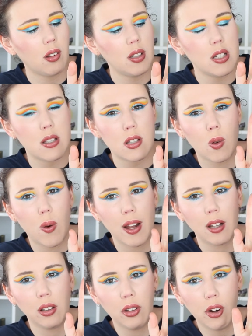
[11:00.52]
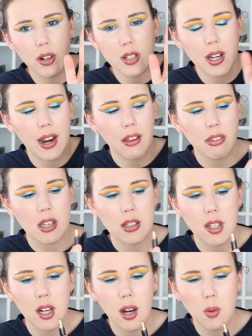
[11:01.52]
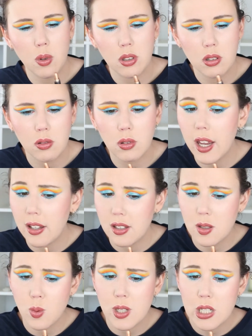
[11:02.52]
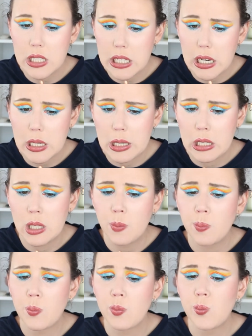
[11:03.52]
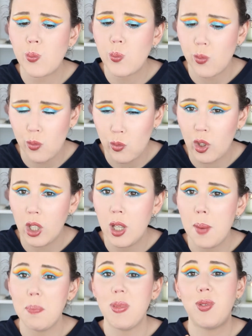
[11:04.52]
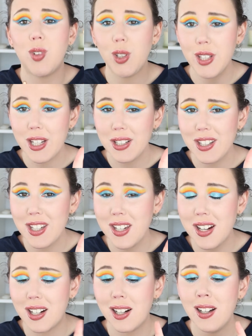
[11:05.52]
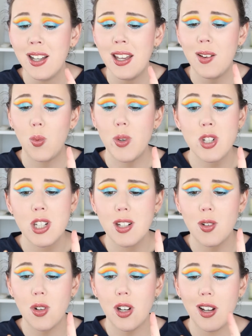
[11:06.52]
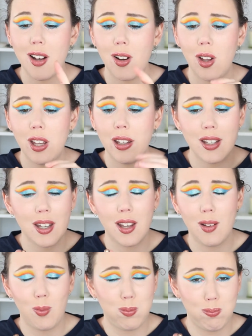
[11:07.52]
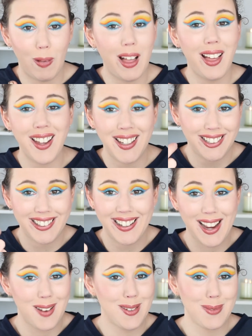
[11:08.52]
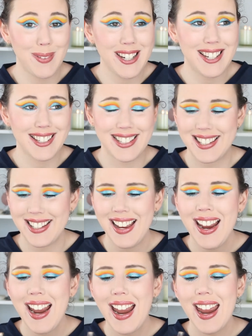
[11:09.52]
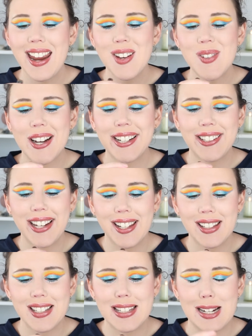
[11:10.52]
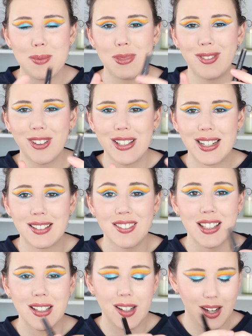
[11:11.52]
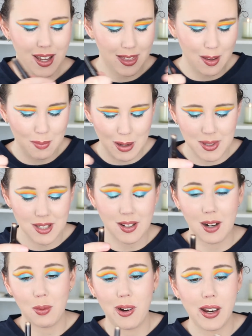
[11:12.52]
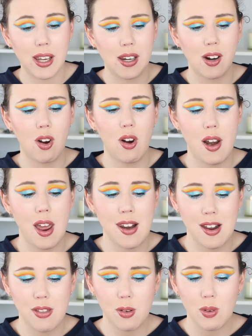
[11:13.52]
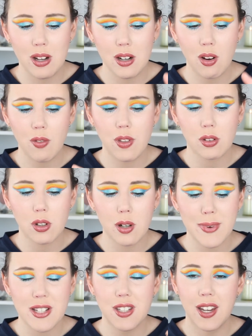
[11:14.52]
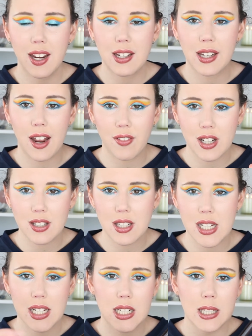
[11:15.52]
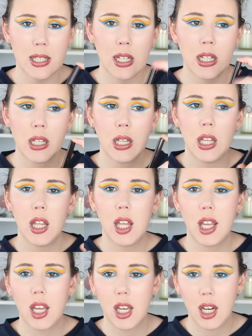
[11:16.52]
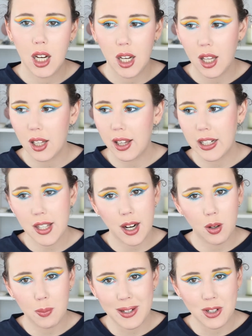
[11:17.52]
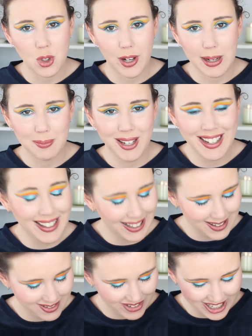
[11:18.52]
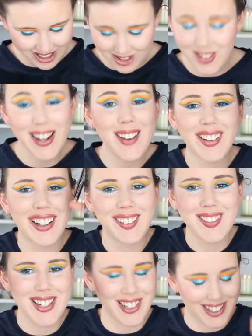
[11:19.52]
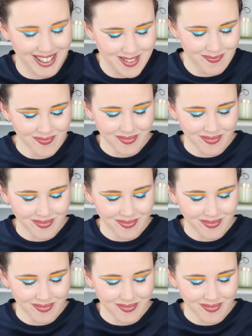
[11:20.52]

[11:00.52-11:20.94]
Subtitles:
on this quite a lot, I think that I will get this one done before the end of the year, which I'm speechless. If I could get this done before the end of the year and then maybe start working on another one of the Laura Mercier Caviar Sticks, like, that would be a dream. That would be a dream come true.